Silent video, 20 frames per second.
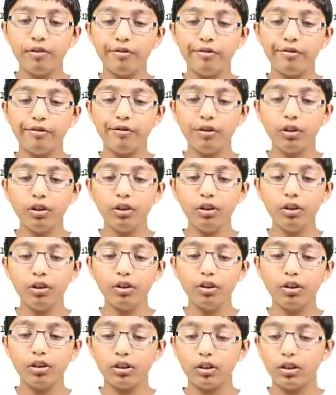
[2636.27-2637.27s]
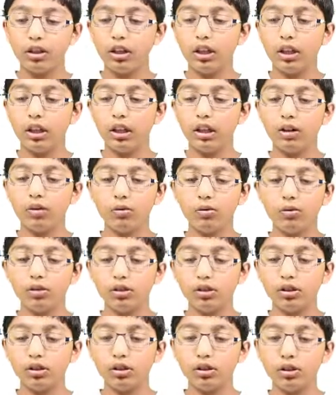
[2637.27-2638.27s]
font
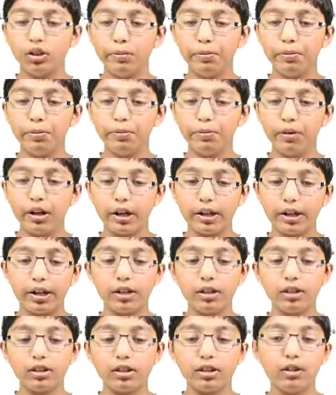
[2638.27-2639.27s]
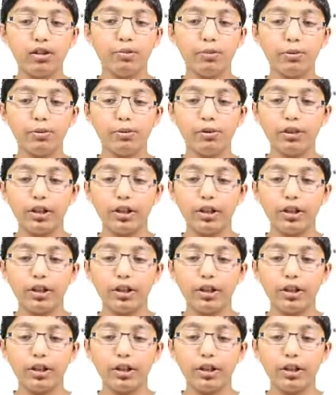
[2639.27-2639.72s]
equals open brackets, open